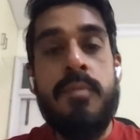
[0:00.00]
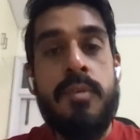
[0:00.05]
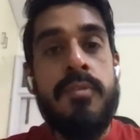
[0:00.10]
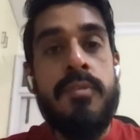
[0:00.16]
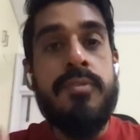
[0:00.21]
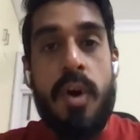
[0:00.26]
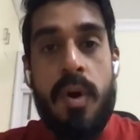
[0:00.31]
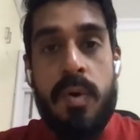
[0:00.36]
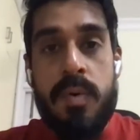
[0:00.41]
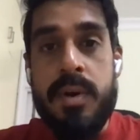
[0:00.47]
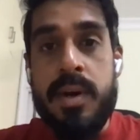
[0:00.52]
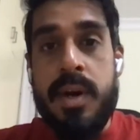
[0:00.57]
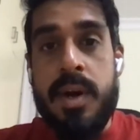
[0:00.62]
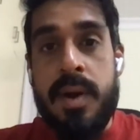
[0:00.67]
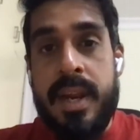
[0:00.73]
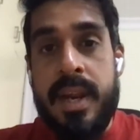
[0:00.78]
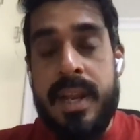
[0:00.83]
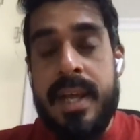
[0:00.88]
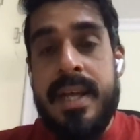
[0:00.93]
move forward,
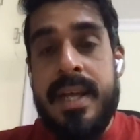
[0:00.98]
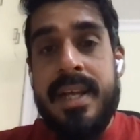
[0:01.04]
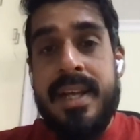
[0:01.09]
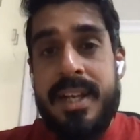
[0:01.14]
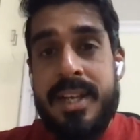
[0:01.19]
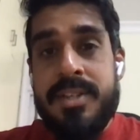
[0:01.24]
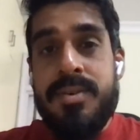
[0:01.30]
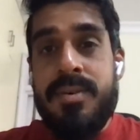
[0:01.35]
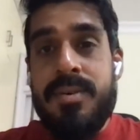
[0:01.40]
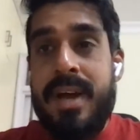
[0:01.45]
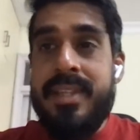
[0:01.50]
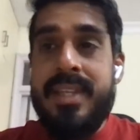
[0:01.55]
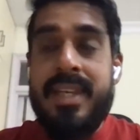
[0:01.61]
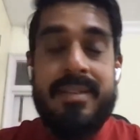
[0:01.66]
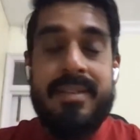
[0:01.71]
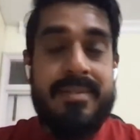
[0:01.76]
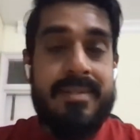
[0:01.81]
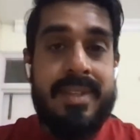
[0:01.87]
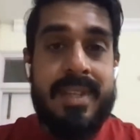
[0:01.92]
right? So I
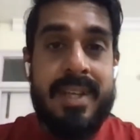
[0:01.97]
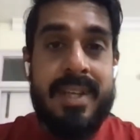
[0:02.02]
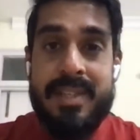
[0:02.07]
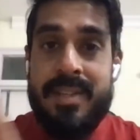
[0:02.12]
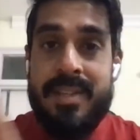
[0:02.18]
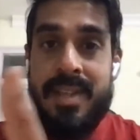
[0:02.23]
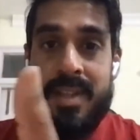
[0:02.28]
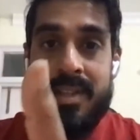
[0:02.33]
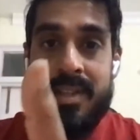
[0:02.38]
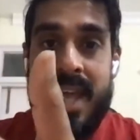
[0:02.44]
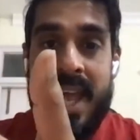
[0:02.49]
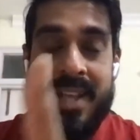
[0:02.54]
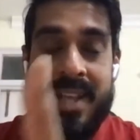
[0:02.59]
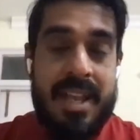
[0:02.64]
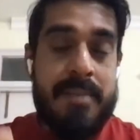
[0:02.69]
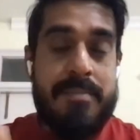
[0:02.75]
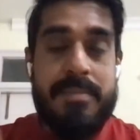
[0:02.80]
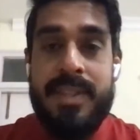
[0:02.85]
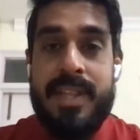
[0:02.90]
think the
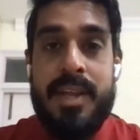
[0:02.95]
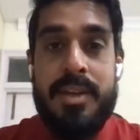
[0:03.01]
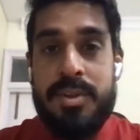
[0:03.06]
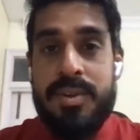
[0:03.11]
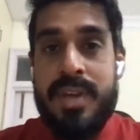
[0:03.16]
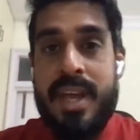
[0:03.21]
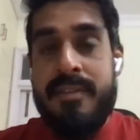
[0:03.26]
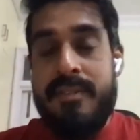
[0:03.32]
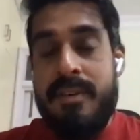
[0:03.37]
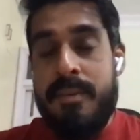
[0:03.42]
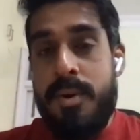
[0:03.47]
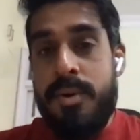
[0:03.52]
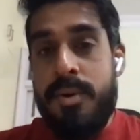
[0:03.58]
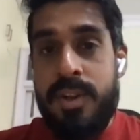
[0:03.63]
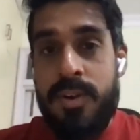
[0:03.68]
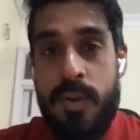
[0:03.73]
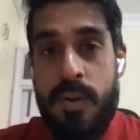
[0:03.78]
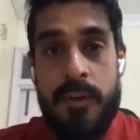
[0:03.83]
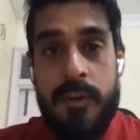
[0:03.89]
example that you gave about
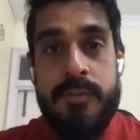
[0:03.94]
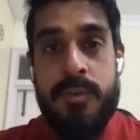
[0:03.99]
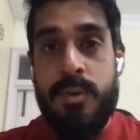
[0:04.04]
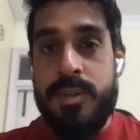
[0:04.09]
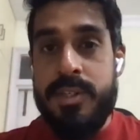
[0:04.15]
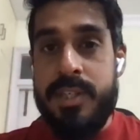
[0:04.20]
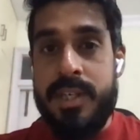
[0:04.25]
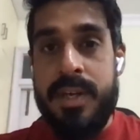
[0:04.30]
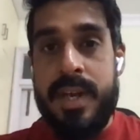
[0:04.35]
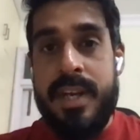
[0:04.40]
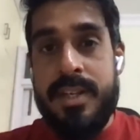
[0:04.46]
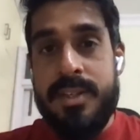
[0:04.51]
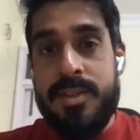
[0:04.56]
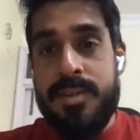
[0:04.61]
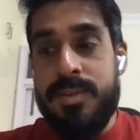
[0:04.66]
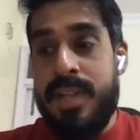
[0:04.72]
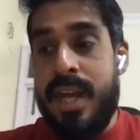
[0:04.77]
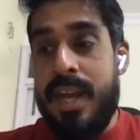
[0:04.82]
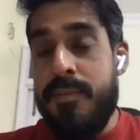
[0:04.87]
the Log4j, right?
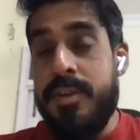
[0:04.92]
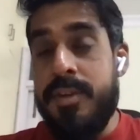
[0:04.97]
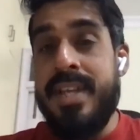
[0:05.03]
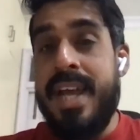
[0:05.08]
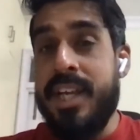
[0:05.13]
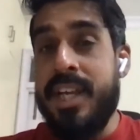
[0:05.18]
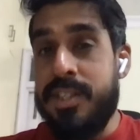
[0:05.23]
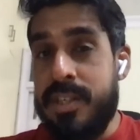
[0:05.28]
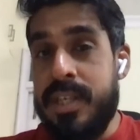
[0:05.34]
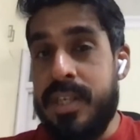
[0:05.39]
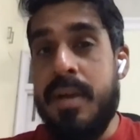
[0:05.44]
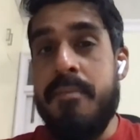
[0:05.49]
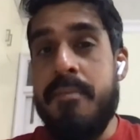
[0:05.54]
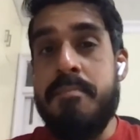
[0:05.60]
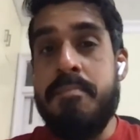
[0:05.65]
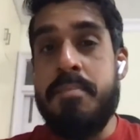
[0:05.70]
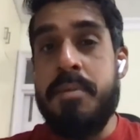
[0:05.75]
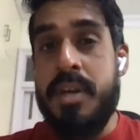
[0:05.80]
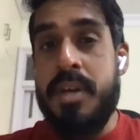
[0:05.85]
So that was actually a
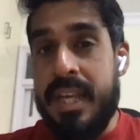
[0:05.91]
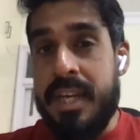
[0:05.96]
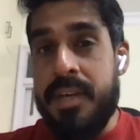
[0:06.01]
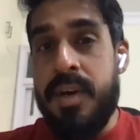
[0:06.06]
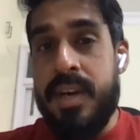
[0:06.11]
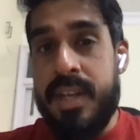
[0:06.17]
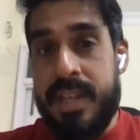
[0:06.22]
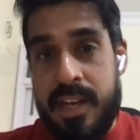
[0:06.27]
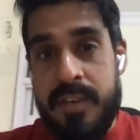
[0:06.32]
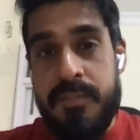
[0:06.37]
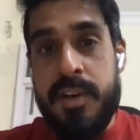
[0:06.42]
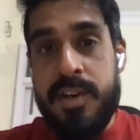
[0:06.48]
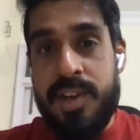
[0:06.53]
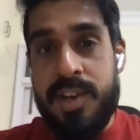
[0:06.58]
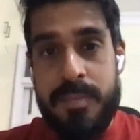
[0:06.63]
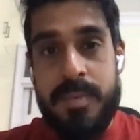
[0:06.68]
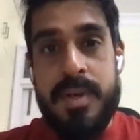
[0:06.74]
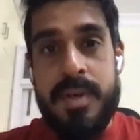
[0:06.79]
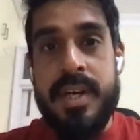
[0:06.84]
pretty critical
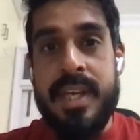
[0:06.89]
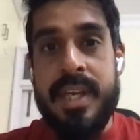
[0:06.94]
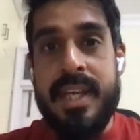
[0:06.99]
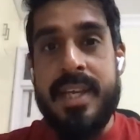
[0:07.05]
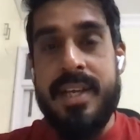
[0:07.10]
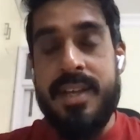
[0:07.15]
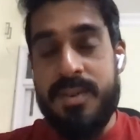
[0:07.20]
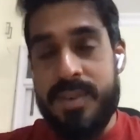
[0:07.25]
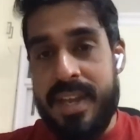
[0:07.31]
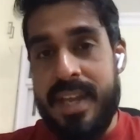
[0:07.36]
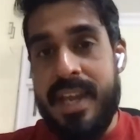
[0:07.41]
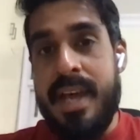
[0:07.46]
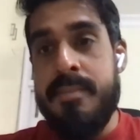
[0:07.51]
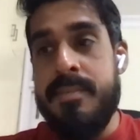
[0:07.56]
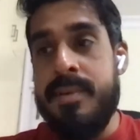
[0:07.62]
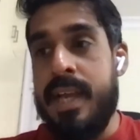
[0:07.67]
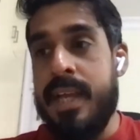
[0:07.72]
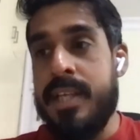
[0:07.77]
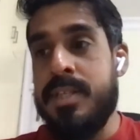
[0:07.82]
vulnerability. Okay,
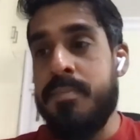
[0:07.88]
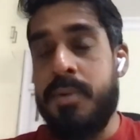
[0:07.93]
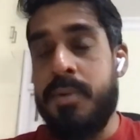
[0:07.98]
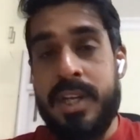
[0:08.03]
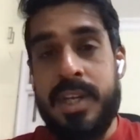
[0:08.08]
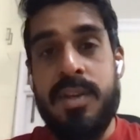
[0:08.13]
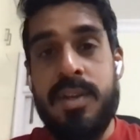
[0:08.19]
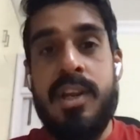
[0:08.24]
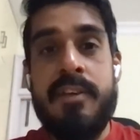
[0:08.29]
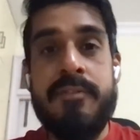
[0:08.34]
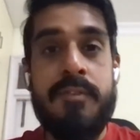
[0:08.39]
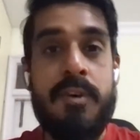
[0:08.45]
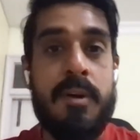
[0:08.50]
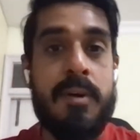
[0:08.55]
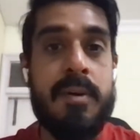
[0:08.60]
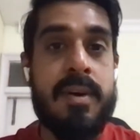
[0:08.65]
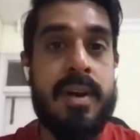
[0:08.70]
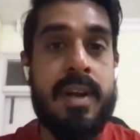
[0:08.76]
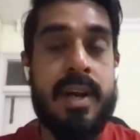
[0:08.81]
like so particularly
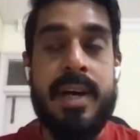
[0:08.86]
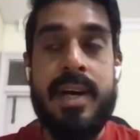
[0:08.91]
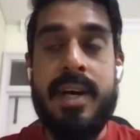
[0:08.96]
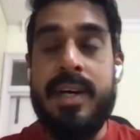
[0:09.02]
for